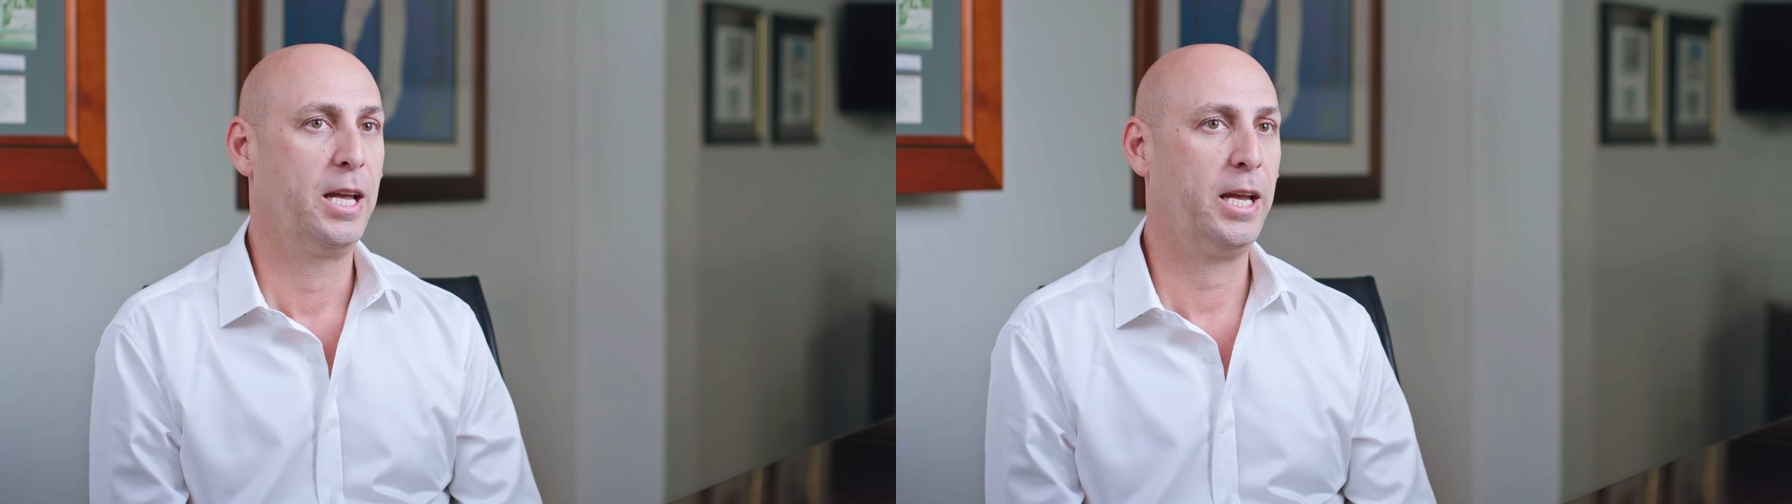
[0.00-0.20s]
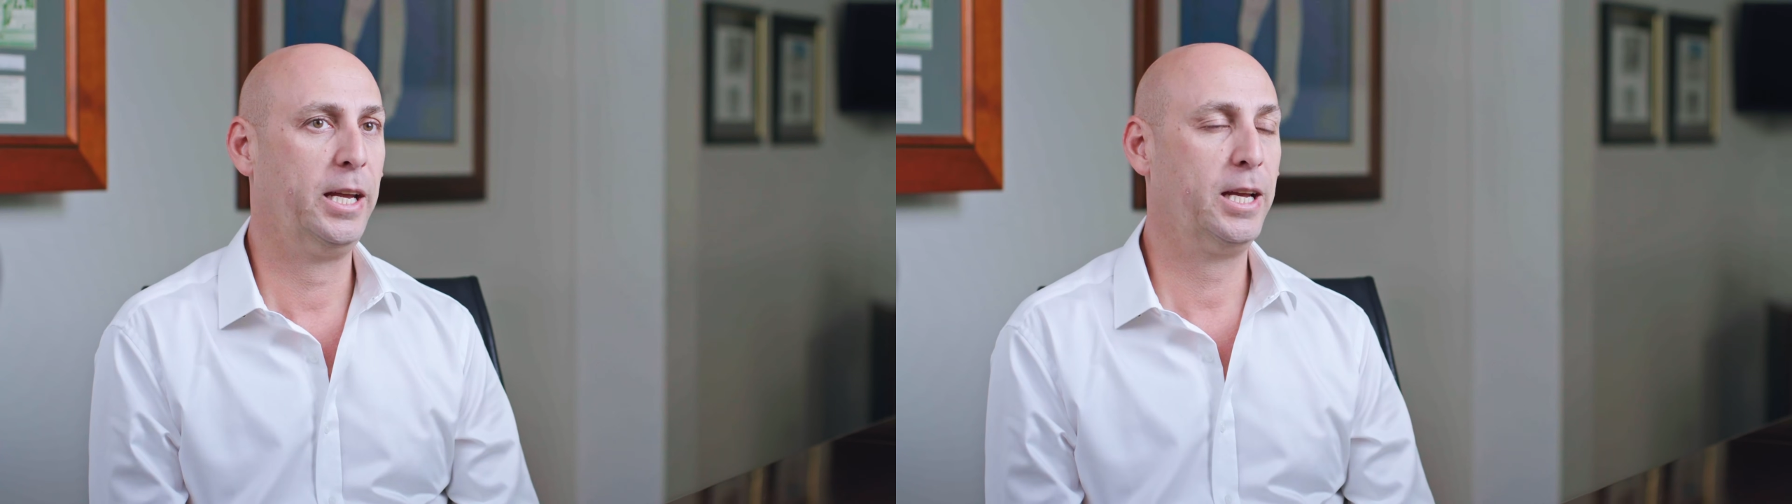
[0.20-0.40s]

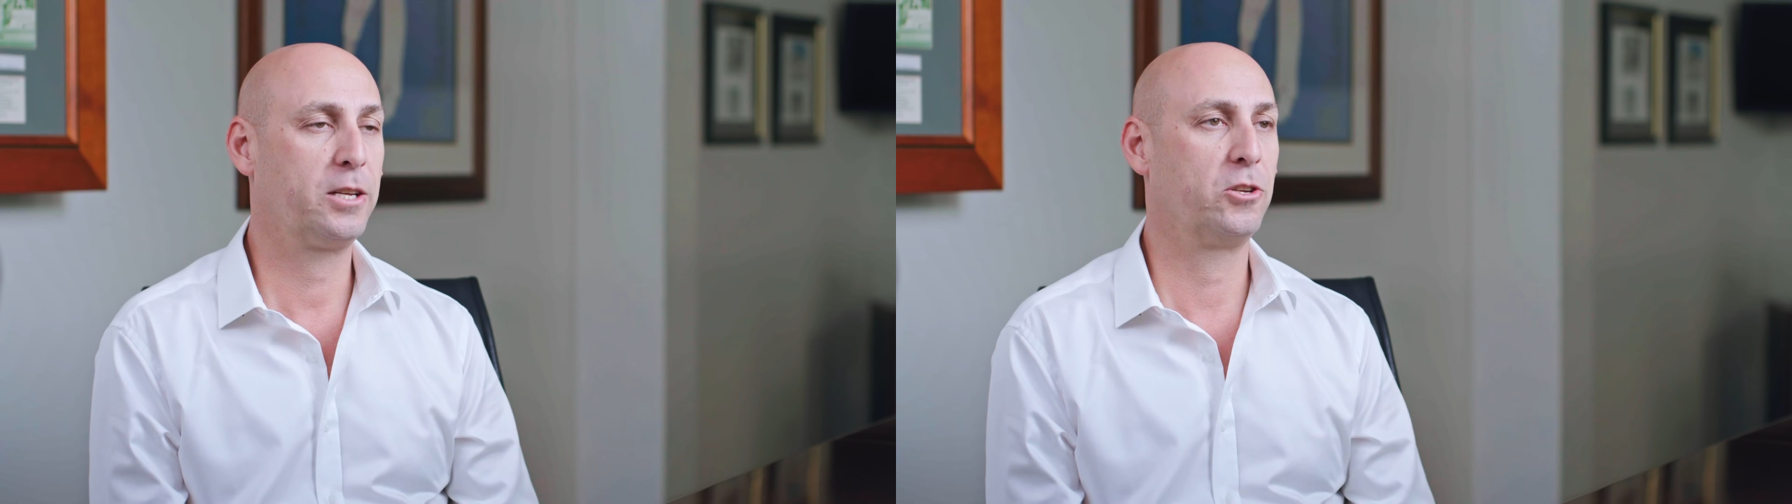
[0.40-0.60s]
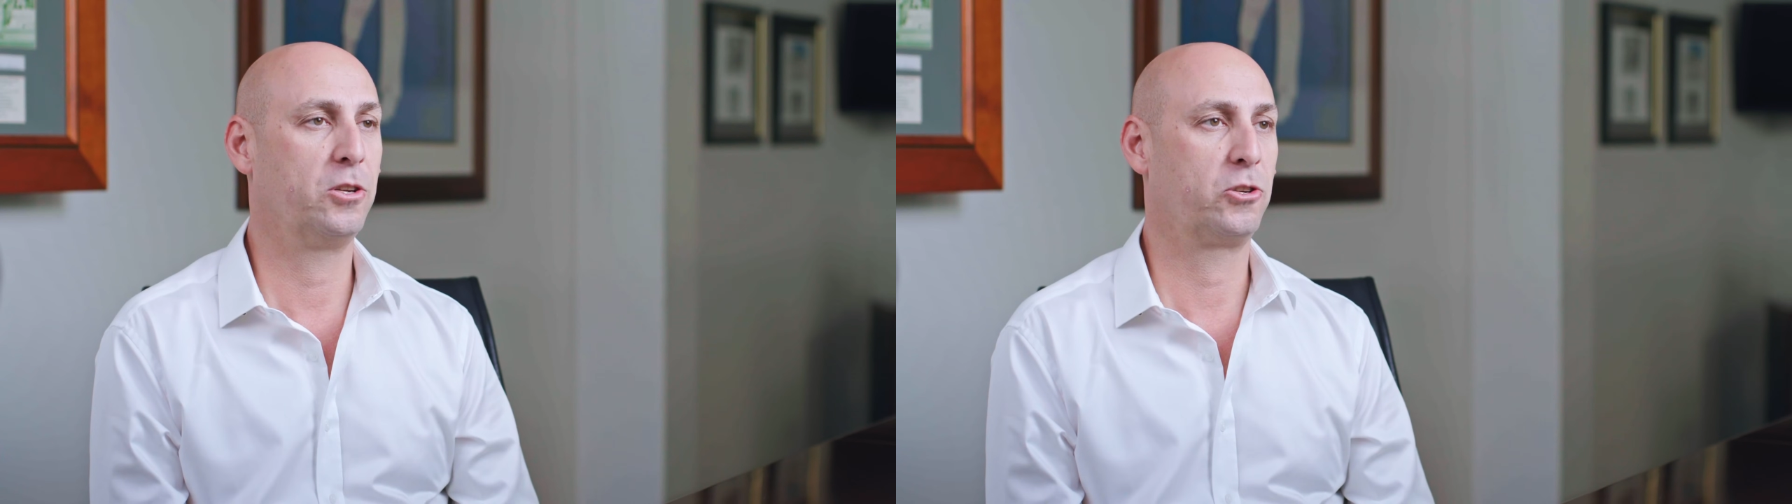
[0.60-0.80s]
he had
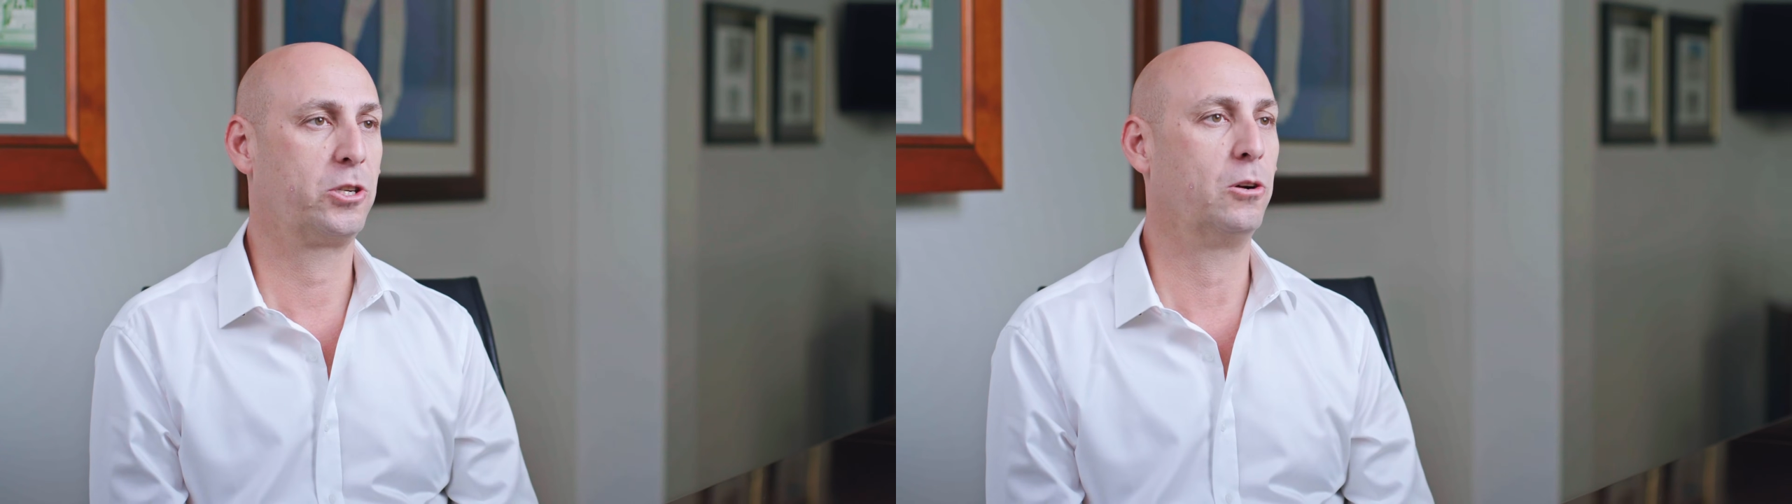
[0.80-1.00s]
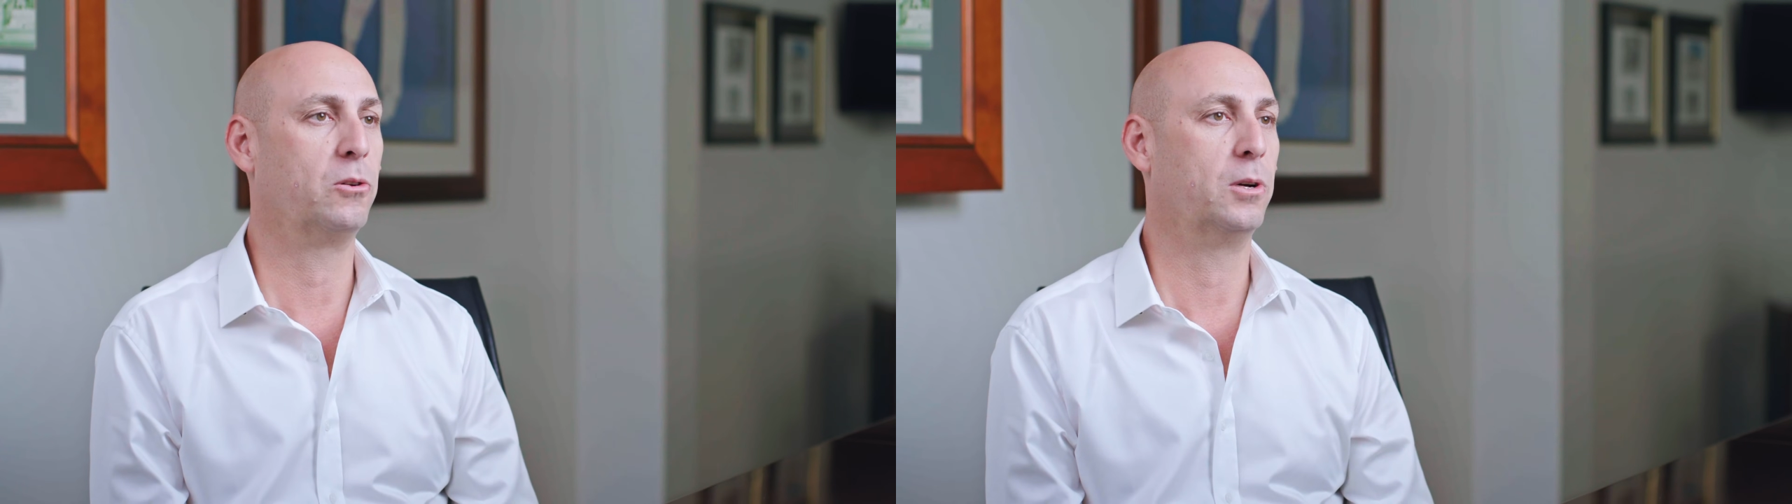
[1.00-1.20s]
to
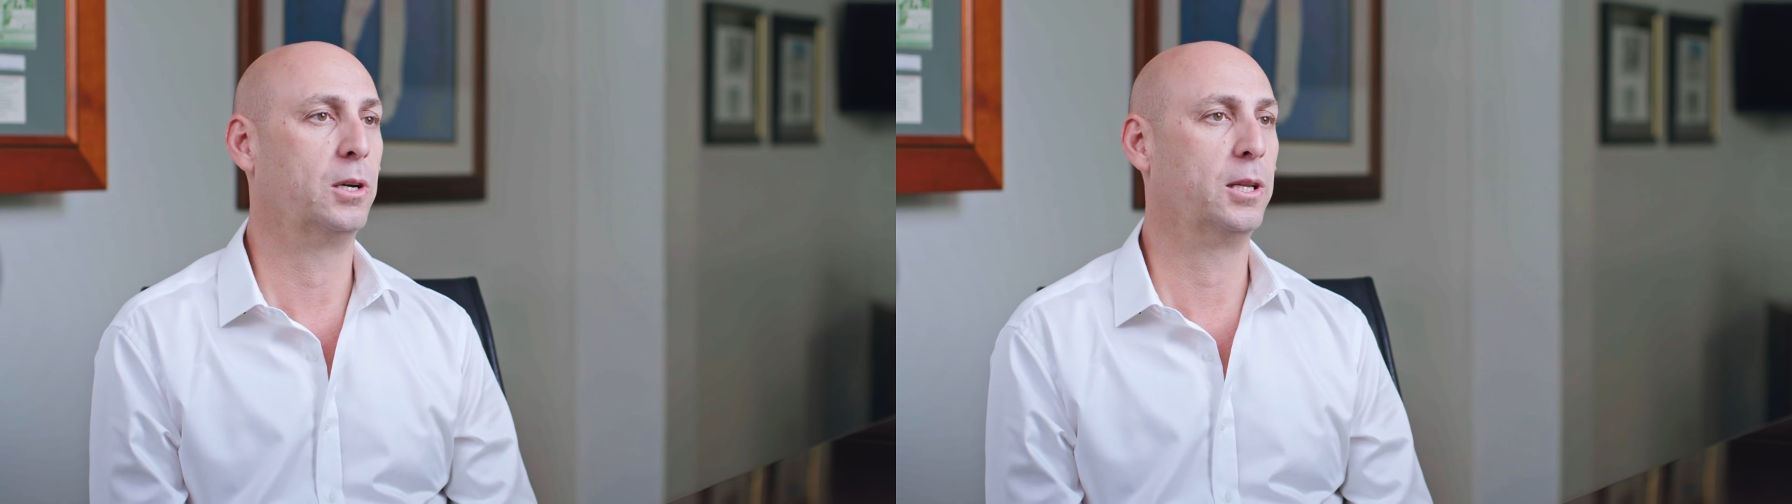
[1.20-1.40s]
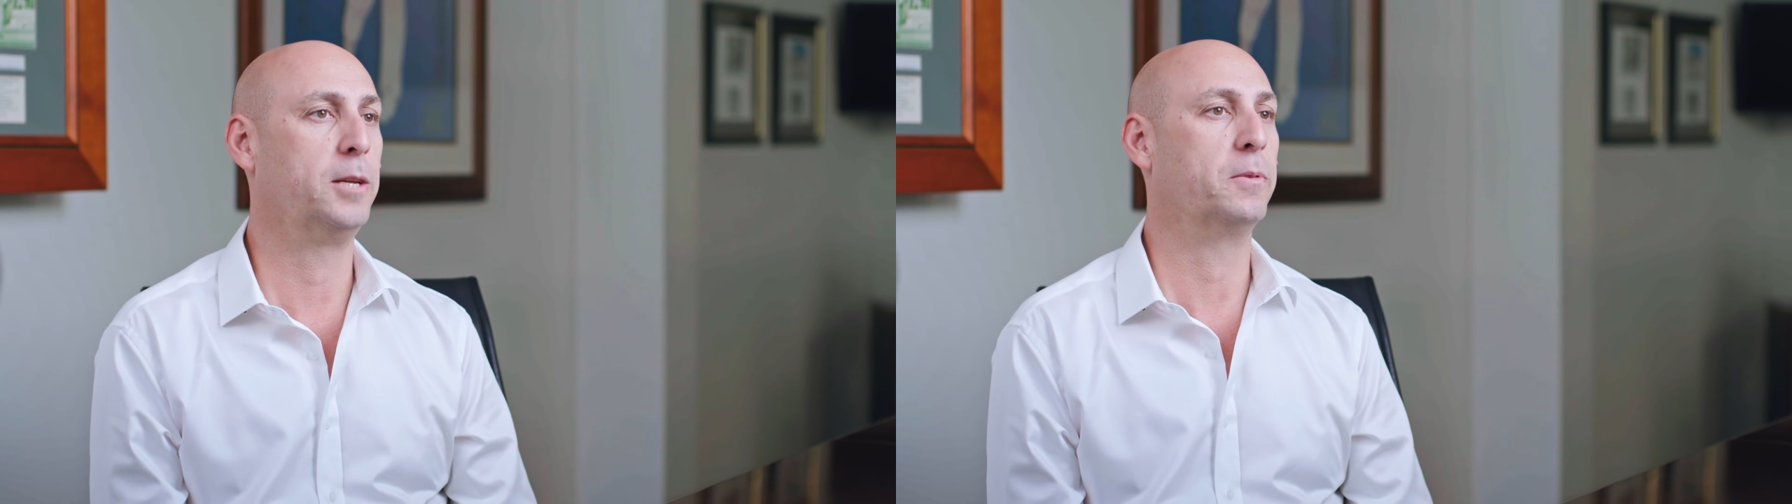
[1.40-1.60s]
show a
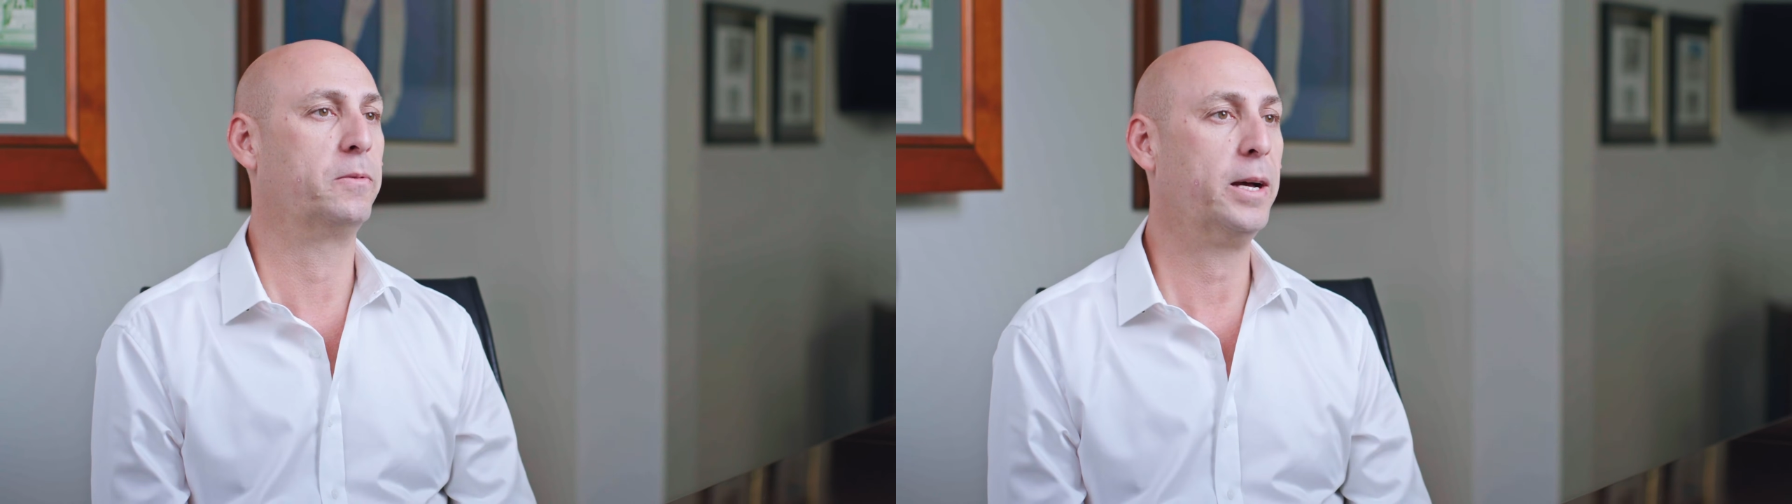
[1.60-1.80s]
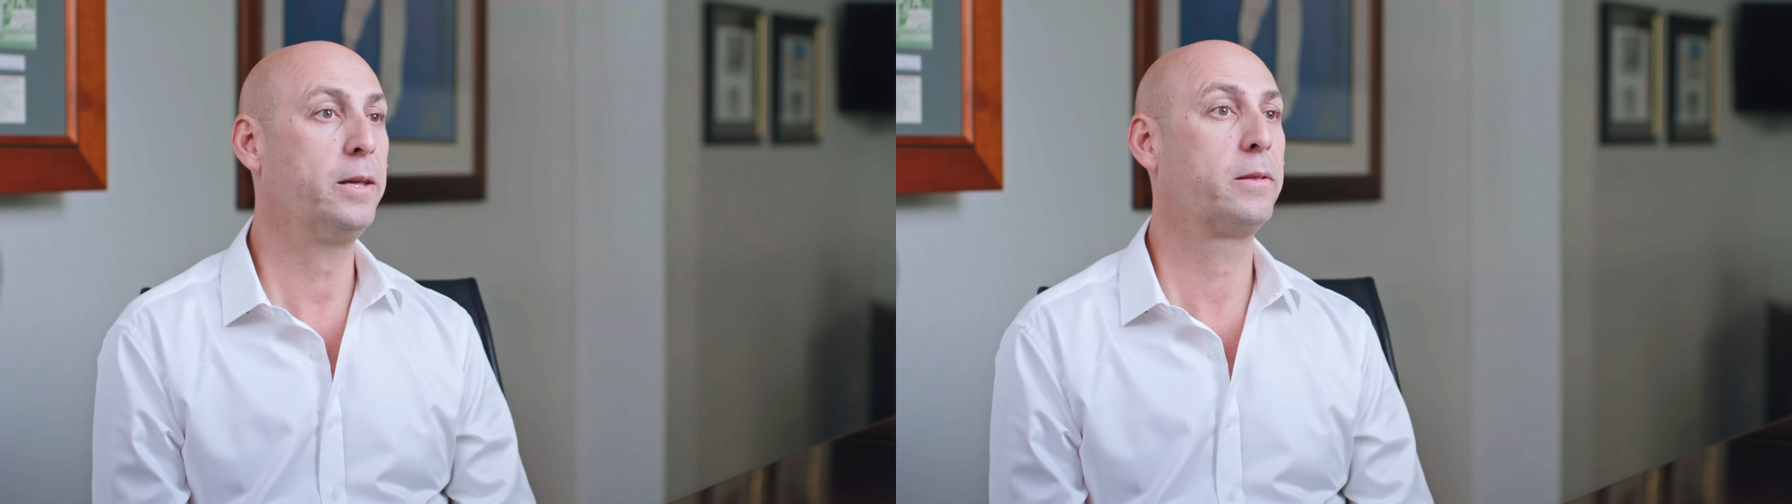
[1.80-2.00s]
leap of
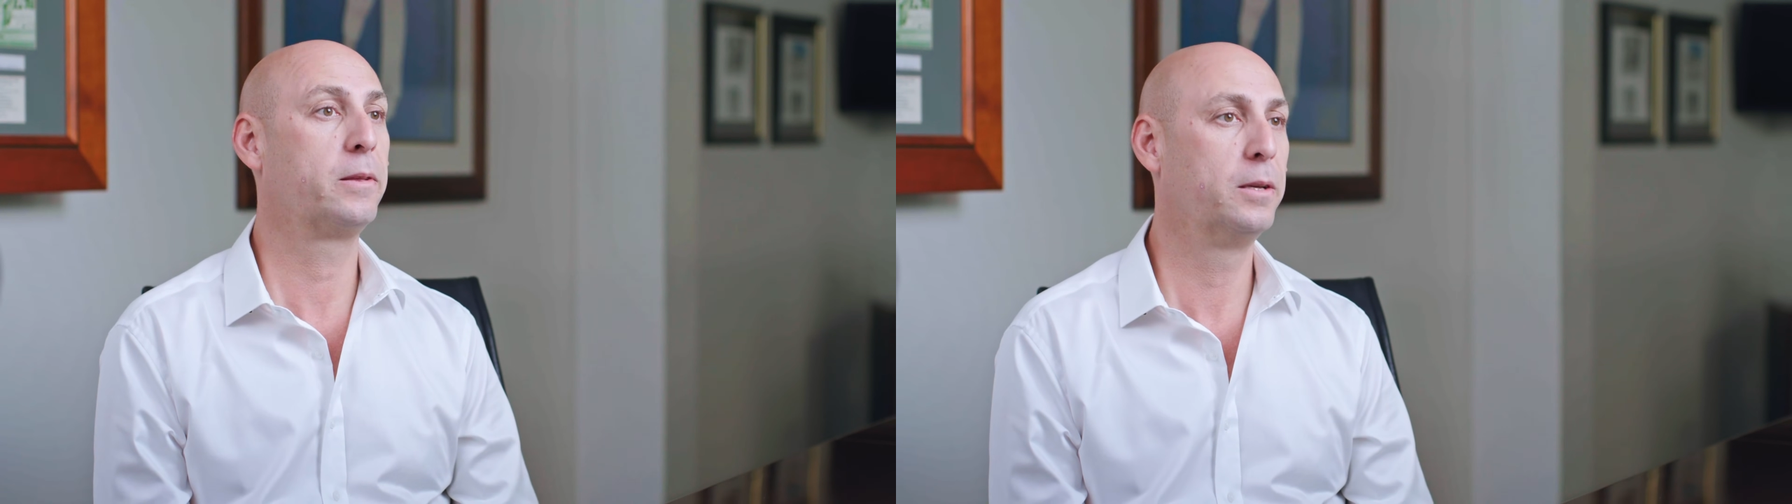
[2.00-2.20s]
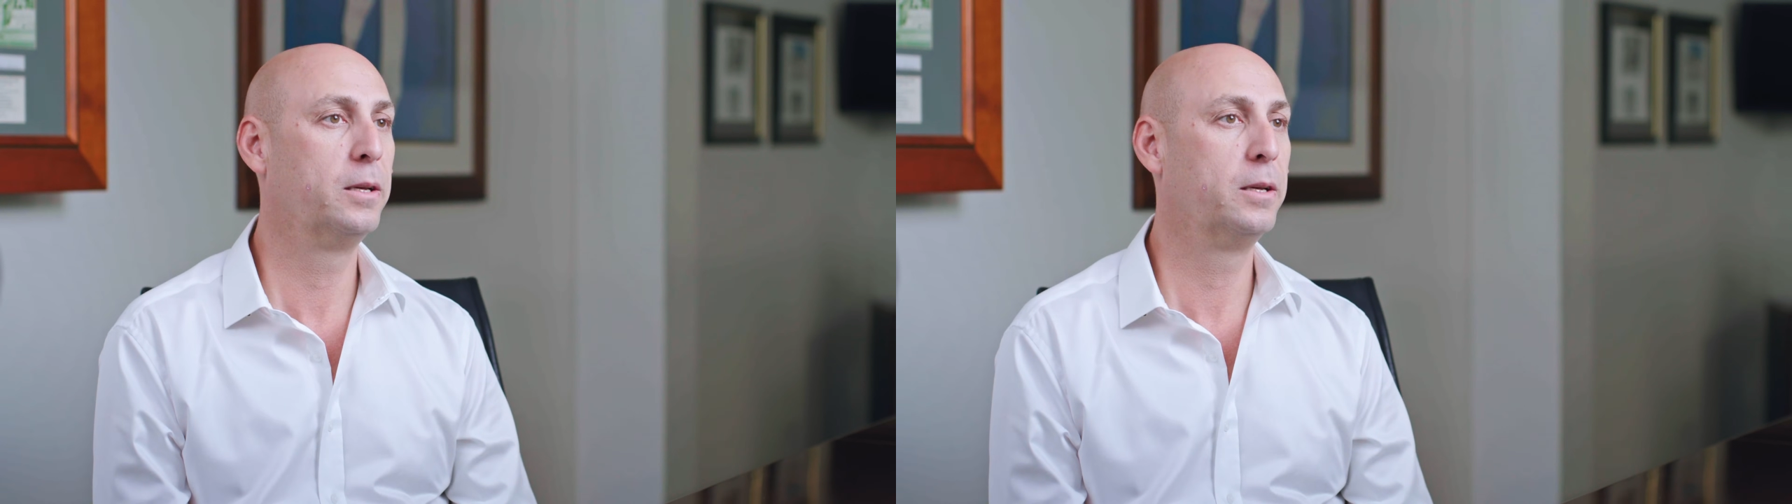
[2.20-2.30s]
faith,